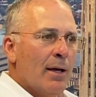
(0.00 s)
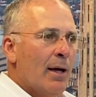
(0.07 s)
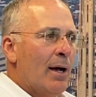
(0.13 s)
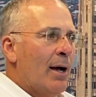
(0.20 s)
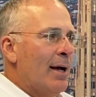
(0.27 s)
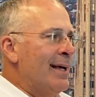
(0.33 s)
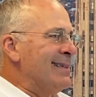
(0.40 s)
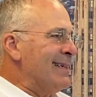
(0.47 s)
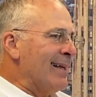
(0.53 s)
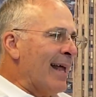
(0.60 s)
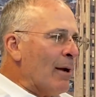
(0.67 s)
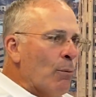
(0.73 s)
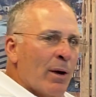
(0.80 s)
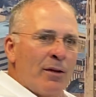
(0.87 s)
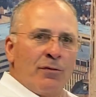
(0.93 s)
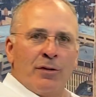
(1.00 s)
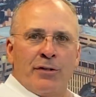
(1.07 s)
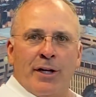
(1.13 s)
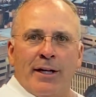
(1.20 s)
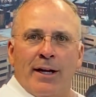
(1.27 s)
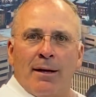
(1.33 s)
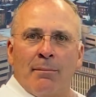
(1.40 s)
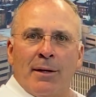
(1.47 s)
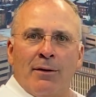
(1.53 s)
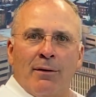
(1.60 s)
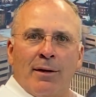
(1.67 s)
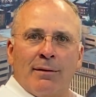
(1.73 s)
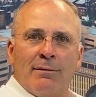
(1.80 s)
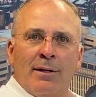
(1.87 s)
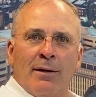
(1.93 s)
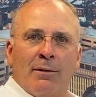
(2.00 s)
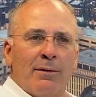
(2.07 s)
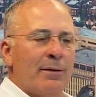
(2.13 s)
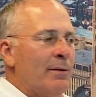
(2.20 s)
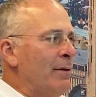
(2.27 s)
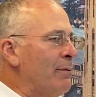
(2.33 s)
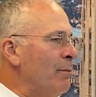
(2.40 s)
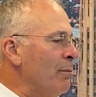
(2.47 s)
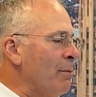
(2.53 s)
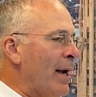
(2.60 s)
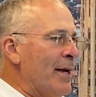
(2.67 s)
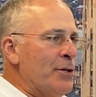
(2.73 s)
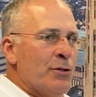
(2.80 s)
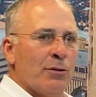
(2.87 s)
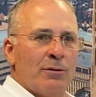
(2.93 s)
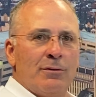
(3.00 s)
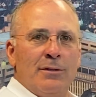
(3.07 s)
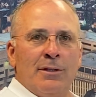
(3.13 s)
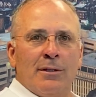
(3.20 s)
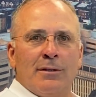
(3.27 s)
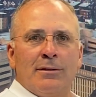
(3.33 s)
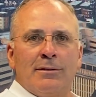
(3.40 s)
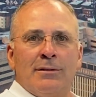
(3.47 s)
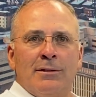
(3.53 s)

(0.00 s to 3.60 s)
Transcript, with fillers: Uh, is it like West Virginia? I mean, you can you know you rate your you know,